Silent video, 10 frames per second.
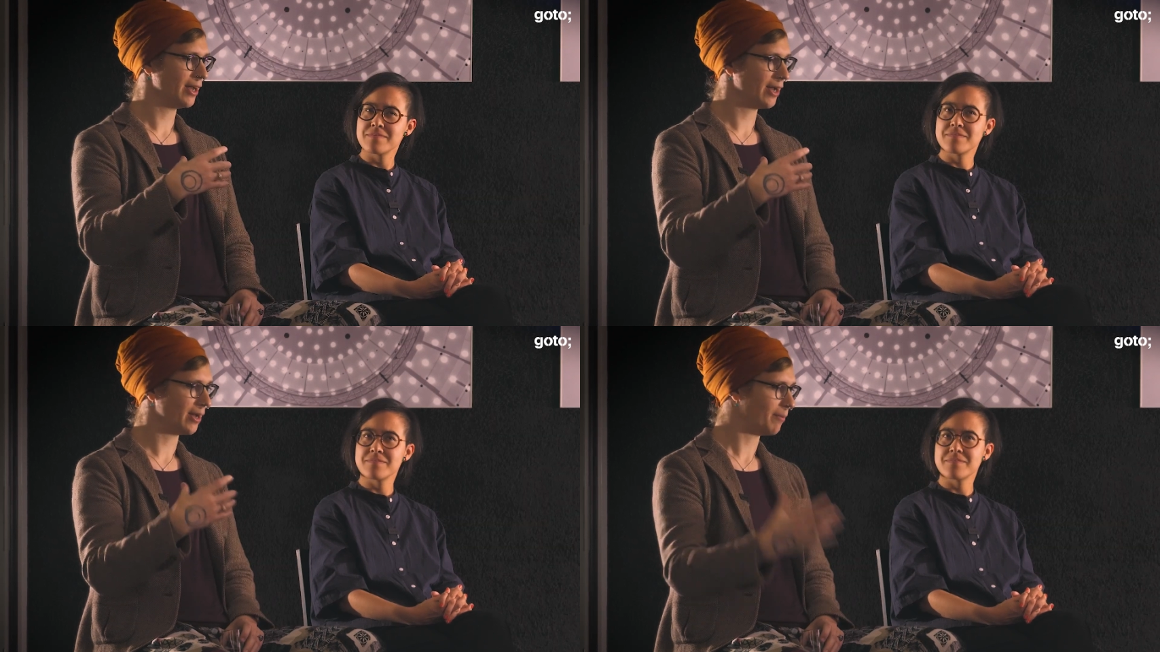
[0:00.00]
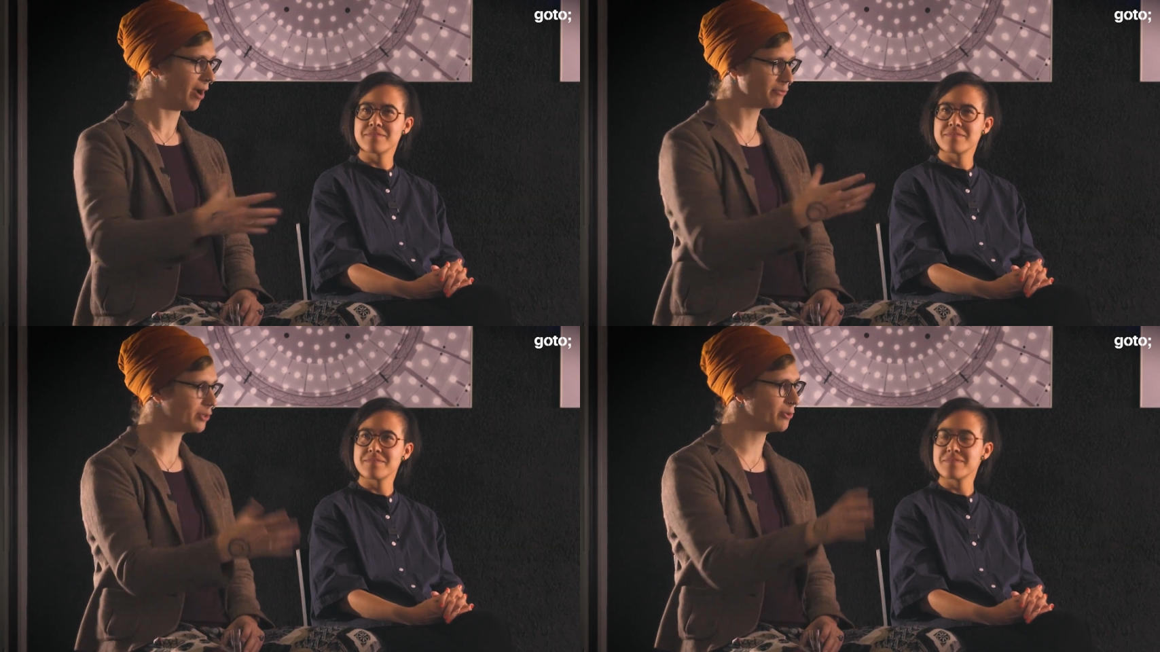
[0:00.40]

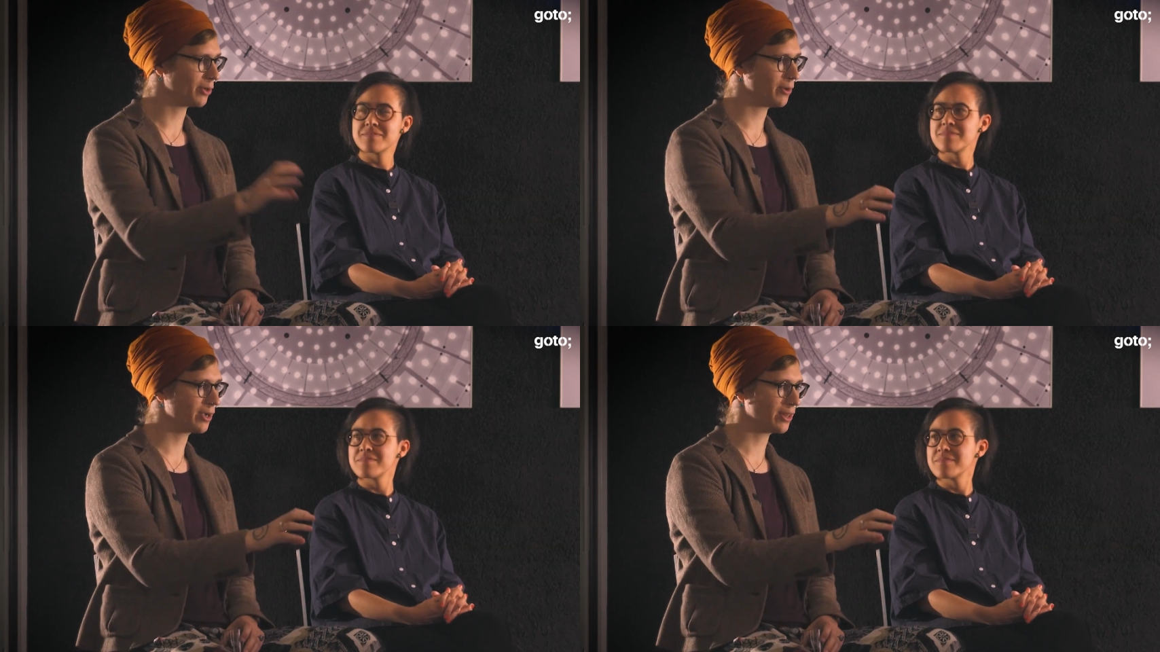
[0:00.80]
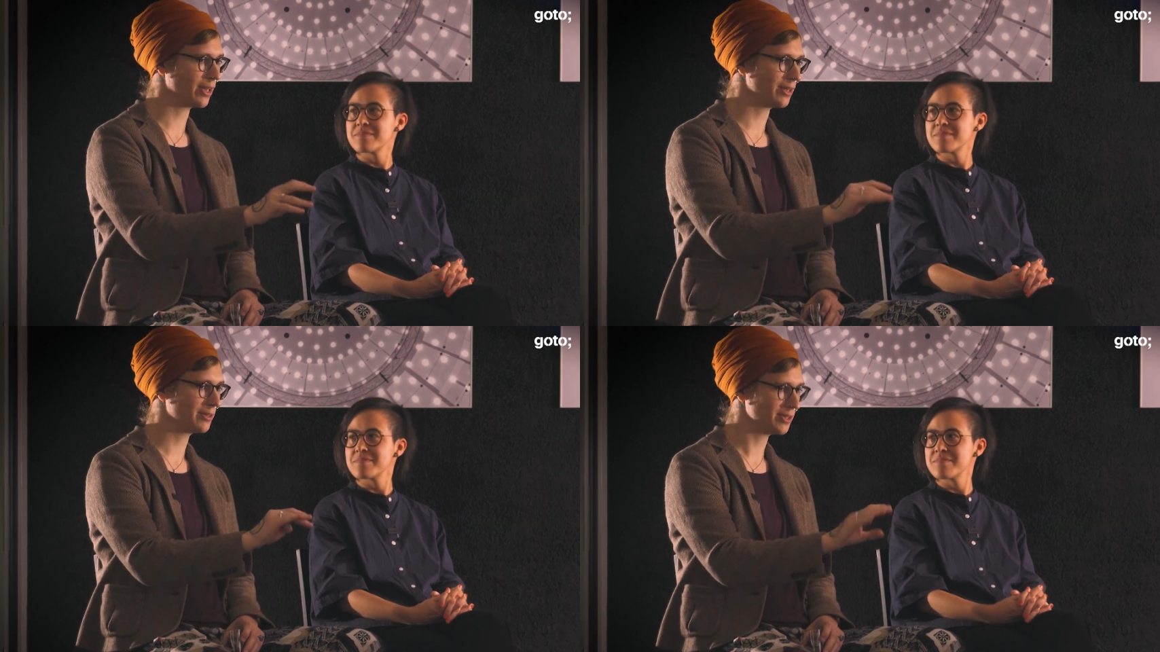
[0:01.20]
Speaker 1: often doing work
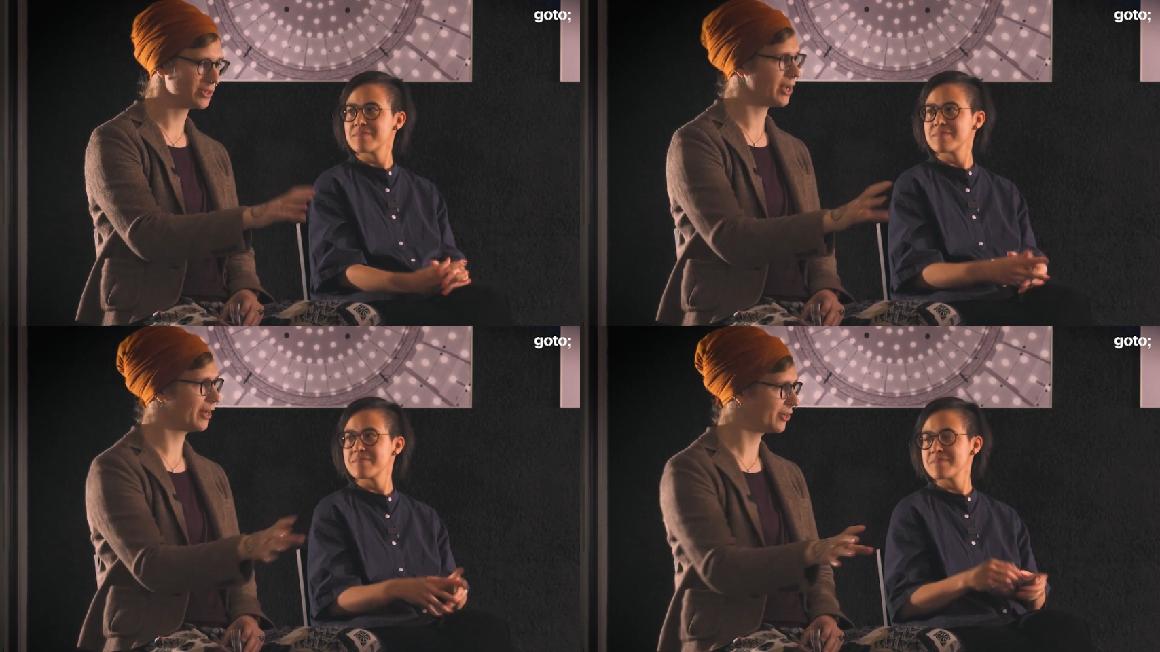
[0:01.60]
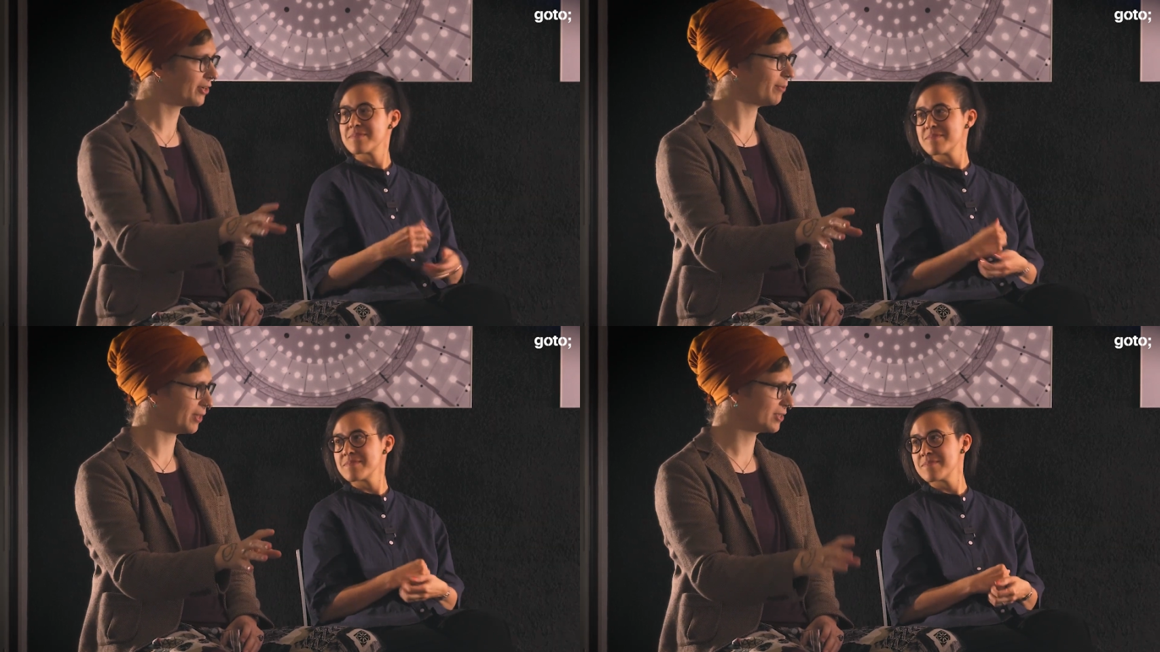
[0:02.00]
that is
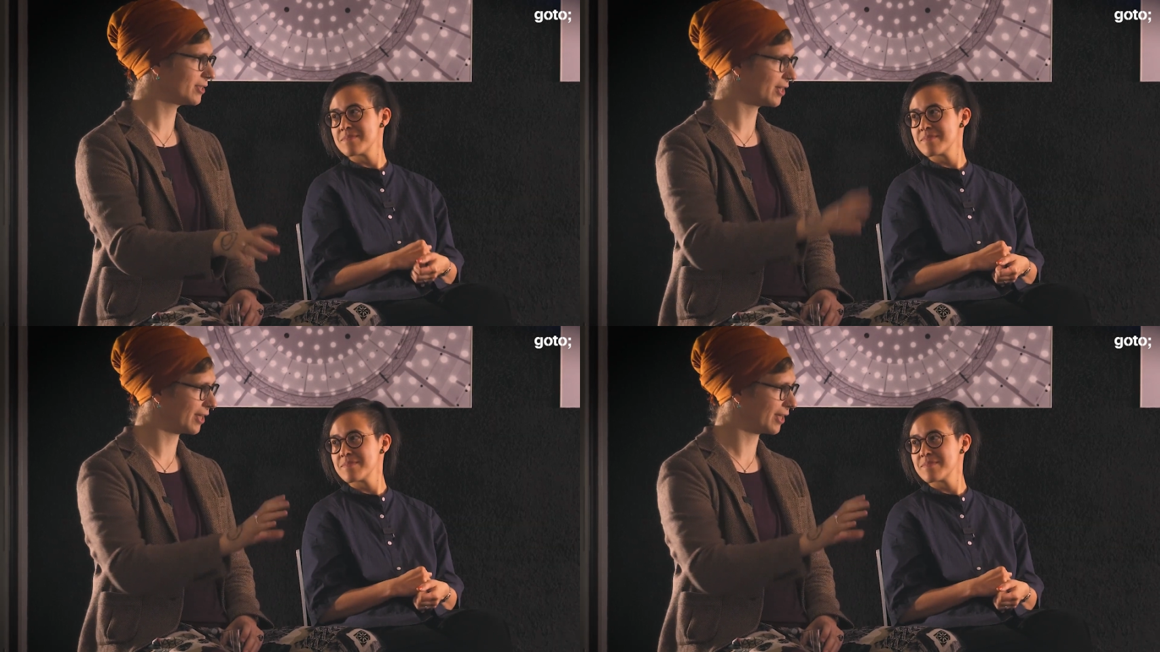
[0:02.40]
non-deterministic.